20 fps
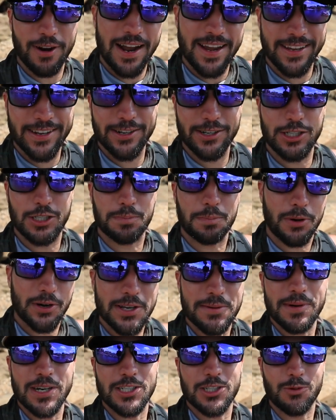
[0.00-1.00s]
right here is
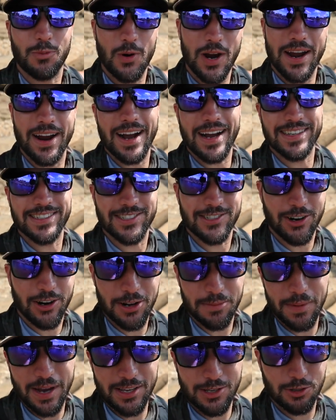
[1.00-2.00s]
pretty much where I
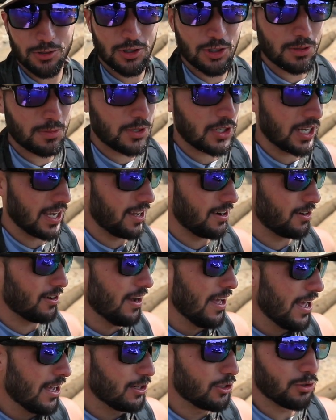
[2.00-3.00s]
started my YouTube channel
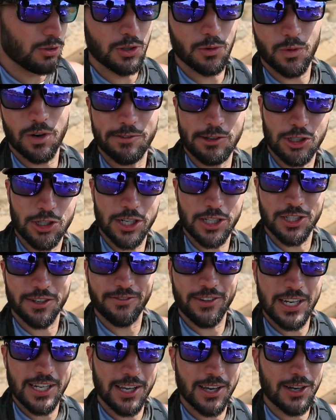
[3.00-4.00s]
doing the river treasure
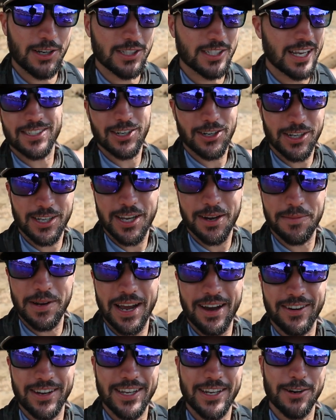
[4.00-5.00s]
videos. I started coming
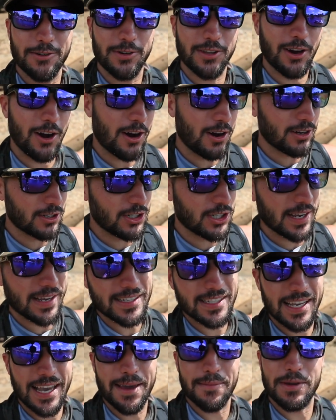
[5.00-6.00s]
out here with all
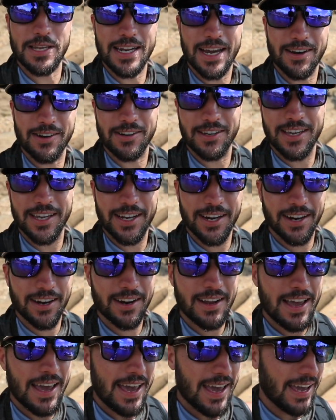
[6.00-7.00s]
Jake's hand-me-down gear,
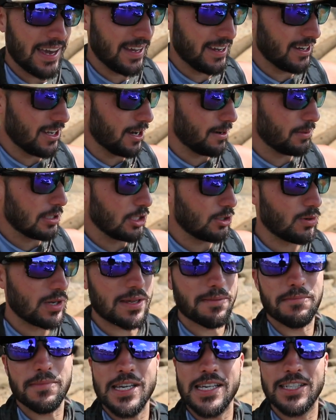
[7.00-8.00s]
and
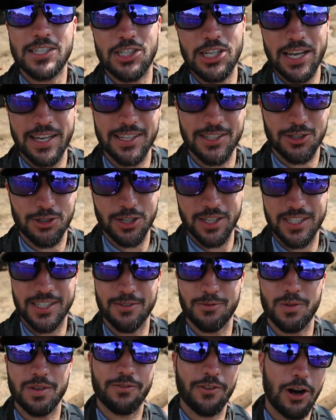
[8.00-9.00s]
between me, Jake, and
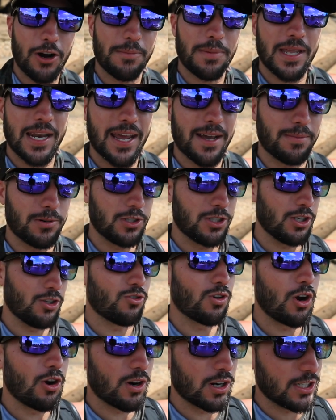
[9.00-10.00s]
Tristan, we've all been able to
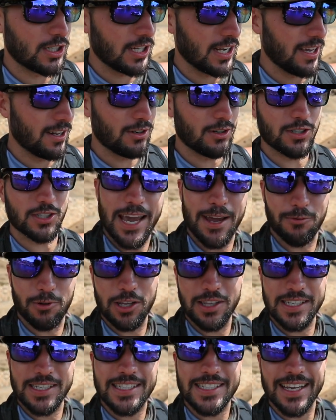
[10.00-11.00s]
grow our channels and
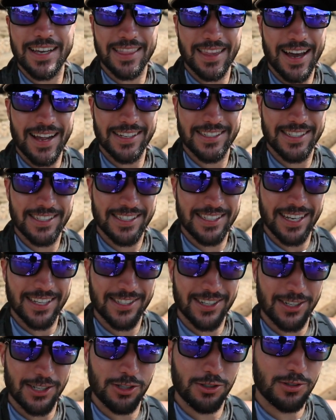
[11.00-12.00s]
really see a lot of success
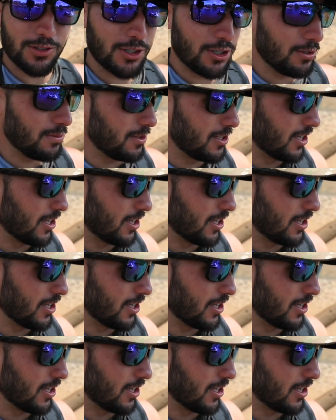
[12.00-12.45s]
on YouTube.